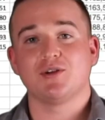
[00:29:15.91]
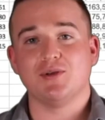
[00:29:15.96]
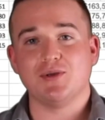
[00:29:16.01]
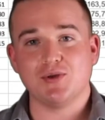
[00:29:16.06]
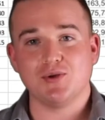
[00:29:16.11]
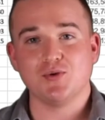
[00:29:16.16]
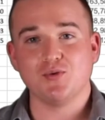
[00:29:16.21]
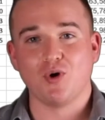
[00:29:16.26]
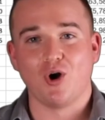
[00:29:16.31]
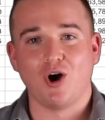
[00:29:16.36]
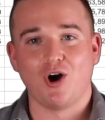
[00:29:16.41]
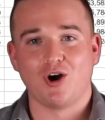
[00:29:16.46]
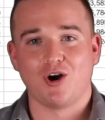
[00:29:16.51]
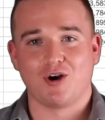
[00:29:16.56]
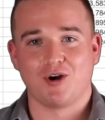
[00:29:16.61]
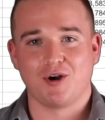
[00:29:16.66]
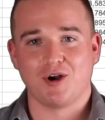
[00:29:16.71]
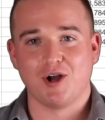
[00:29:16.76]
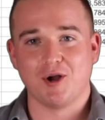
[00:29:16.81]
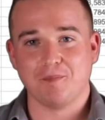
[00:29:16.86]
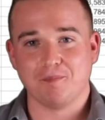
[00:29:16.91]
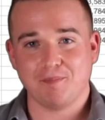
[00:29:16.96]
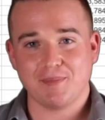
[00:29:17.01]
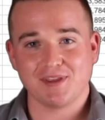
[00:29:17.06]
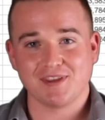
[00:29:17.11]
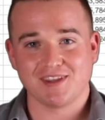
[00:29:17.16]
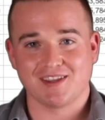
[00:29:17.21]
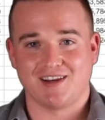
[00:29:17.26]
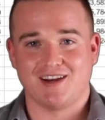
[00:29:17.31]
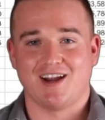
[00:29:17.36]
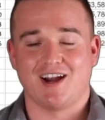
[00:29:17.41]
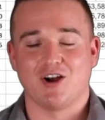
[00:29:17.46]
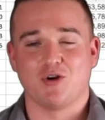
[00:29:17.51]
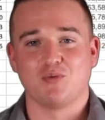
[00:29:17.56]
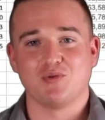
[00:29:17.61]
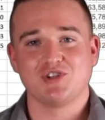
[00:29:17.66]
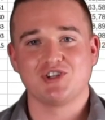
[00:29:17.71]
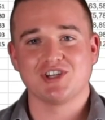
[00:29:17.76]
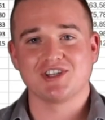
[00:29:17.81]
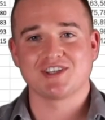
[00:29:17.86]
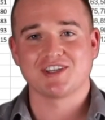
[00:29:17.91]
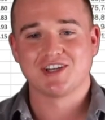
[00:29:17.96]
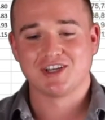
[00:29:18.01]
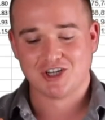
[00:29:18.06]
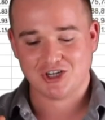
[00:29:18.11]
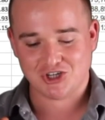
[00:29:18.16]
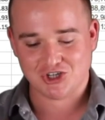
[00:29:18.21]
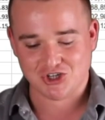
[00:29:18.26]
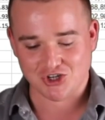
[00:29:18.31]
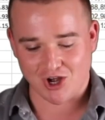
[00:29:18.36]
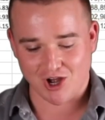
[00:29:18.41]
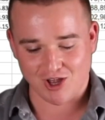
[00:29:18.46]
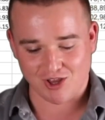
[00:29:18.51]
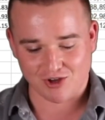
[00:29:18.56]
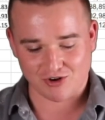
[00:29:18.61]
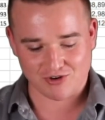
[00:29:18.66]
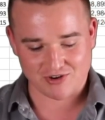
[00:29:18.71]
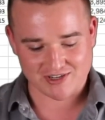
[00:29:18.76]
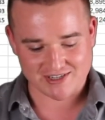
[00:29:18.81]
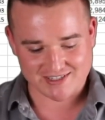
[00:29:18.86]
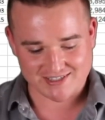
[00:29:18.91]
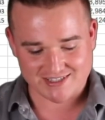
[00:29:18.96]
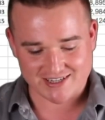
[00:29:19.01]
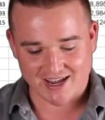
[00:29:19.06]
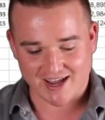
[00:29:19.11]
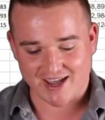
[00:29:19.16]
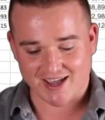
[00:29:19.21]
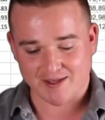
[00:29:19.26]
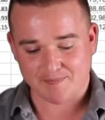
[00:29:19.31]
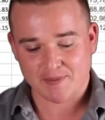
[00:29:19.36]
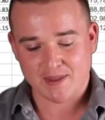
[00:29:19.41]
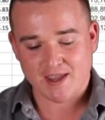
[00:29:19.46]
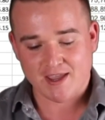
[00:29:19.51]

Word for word: you are a millionaire with just a dollar a day.